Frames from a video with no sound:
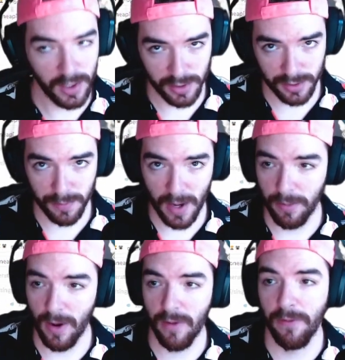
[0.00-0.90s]
it's just my
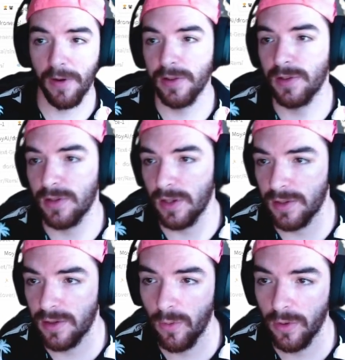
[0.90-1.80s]
preference.
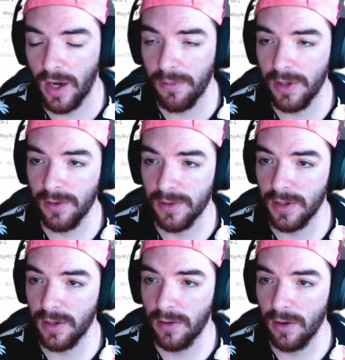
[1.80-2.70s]
That's the one that I've been
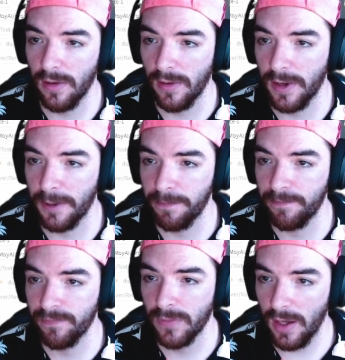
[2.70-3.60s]
using. Um,
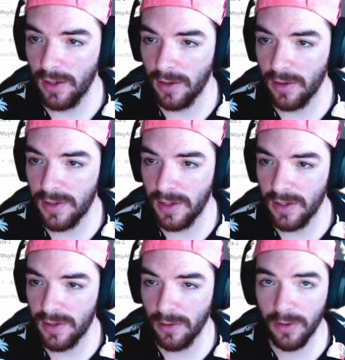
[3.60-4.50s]
and you're going to see
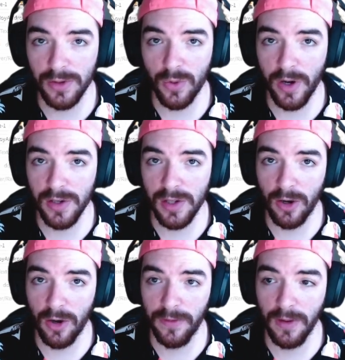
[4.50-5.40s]
these two little squares that
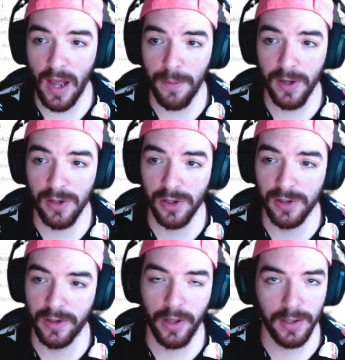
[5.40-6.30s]
are overlapping.
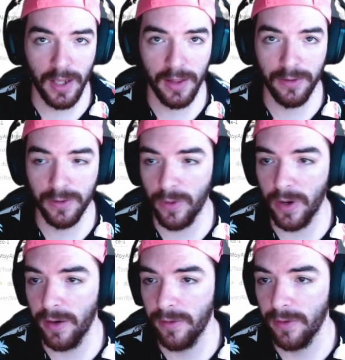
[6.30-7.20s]
Just click that little
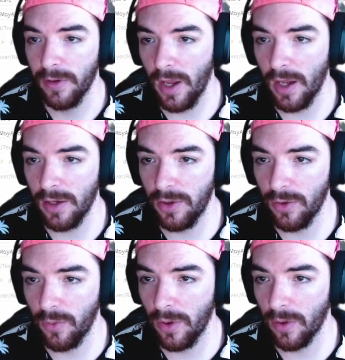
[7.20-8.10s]
square and
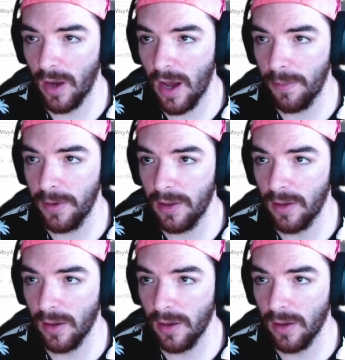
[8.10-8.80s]
you will copy